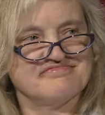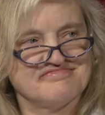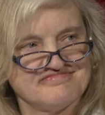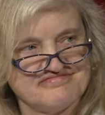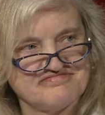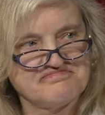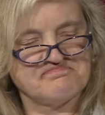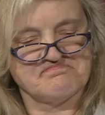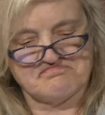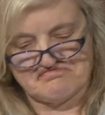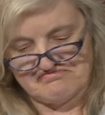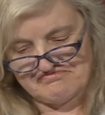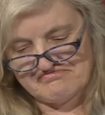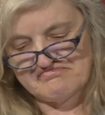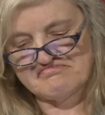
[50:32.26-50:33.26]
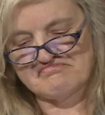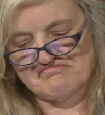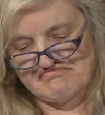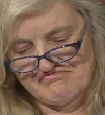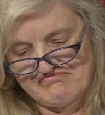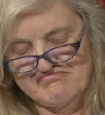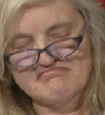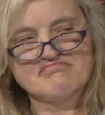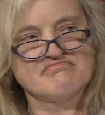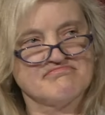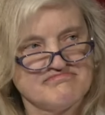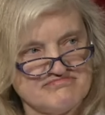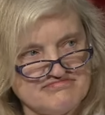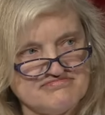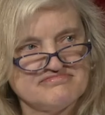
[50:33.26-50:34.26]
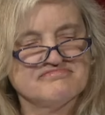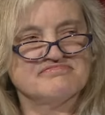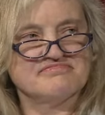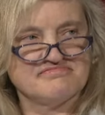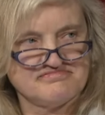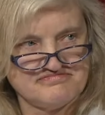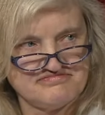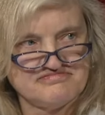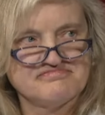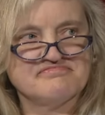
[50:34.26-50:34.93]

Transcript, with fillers: than, by the way, being criticized,